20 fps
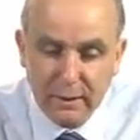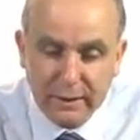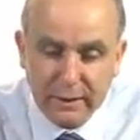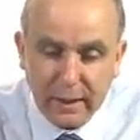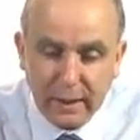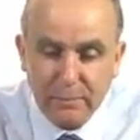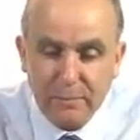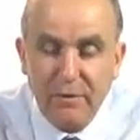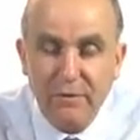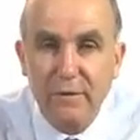a
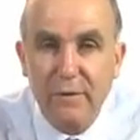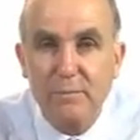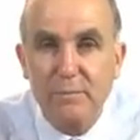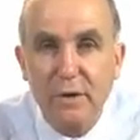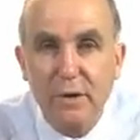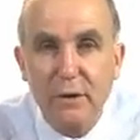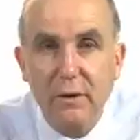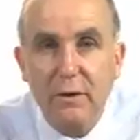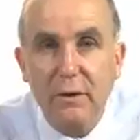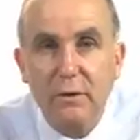couple of
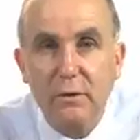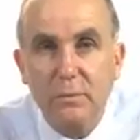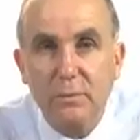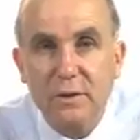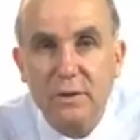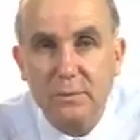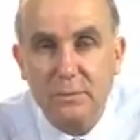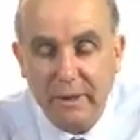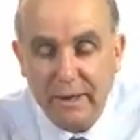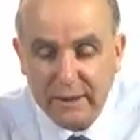empirical
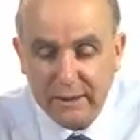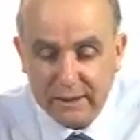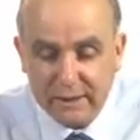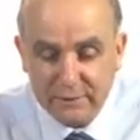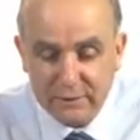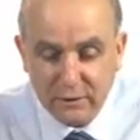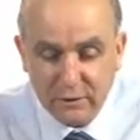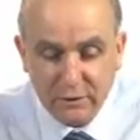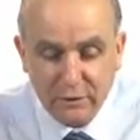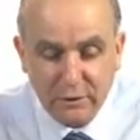
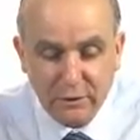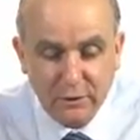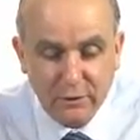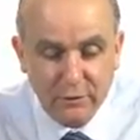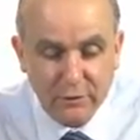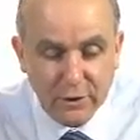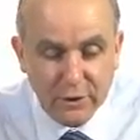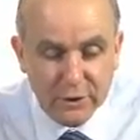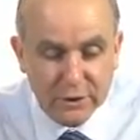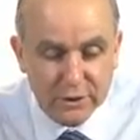perspectives on
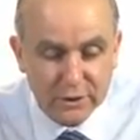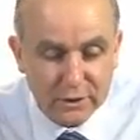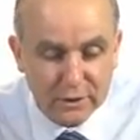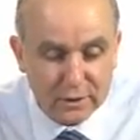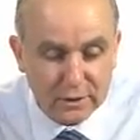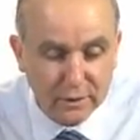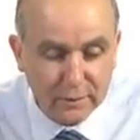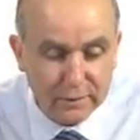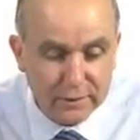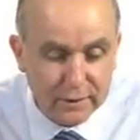convergence.
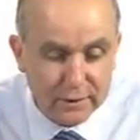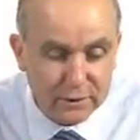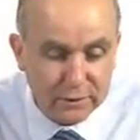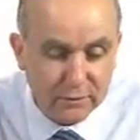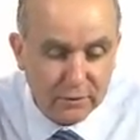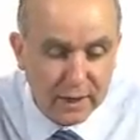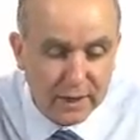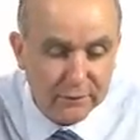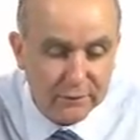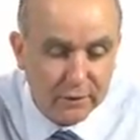So in this
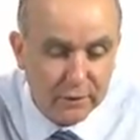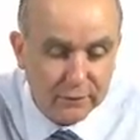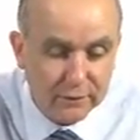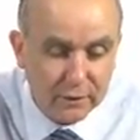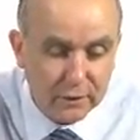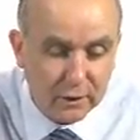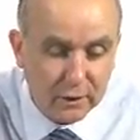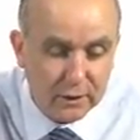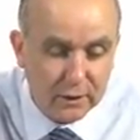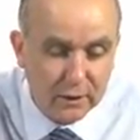graph
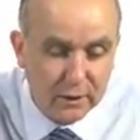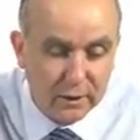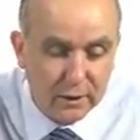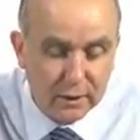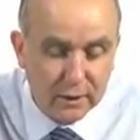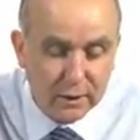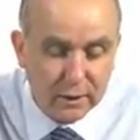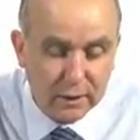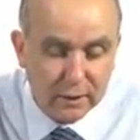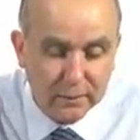I've got
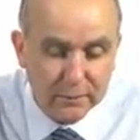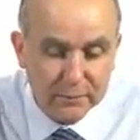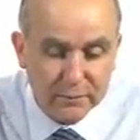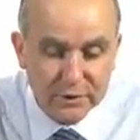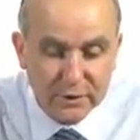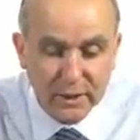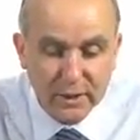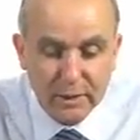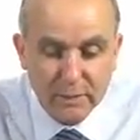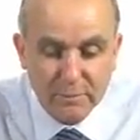
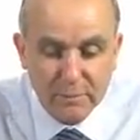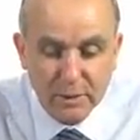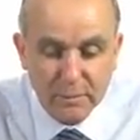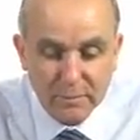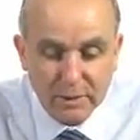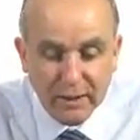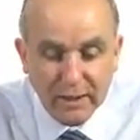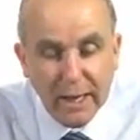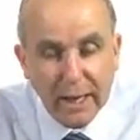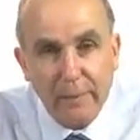GDP
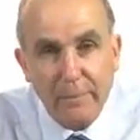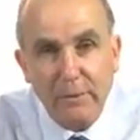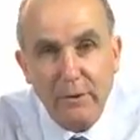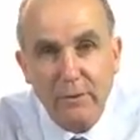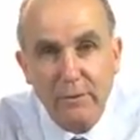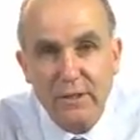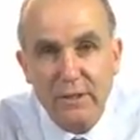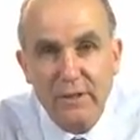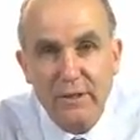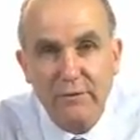per
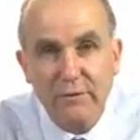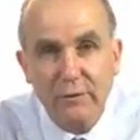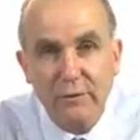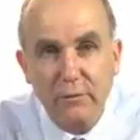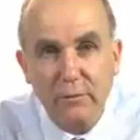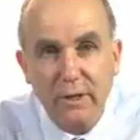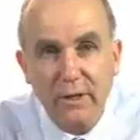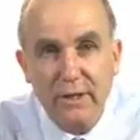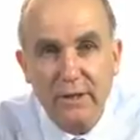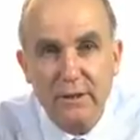capita in
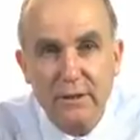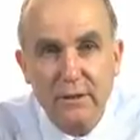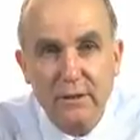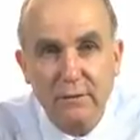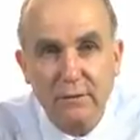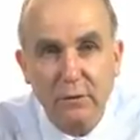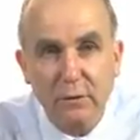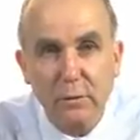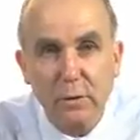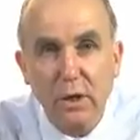different regions
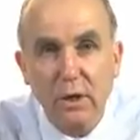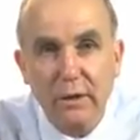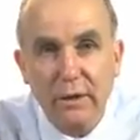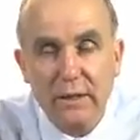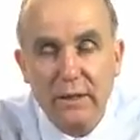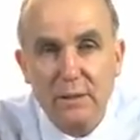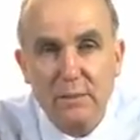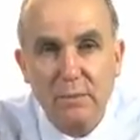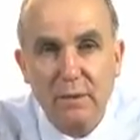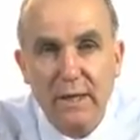of the world
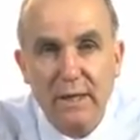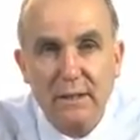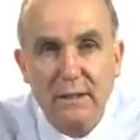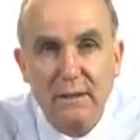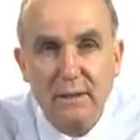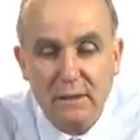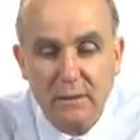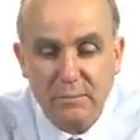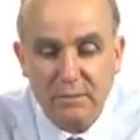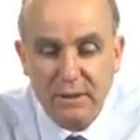
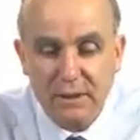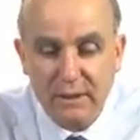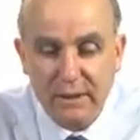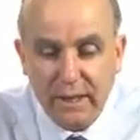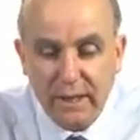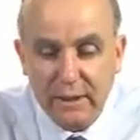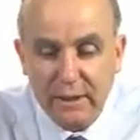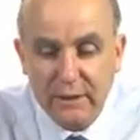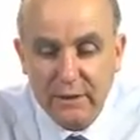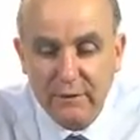expressed as a
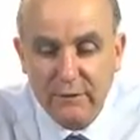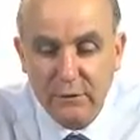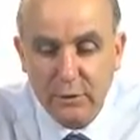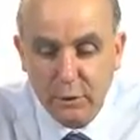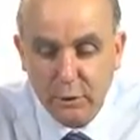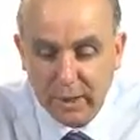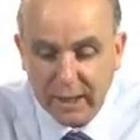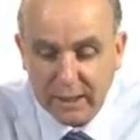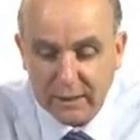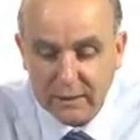percentage of
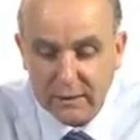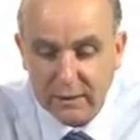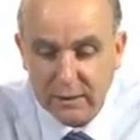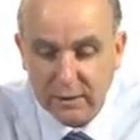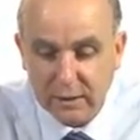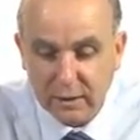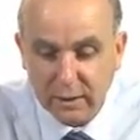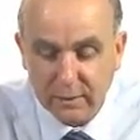US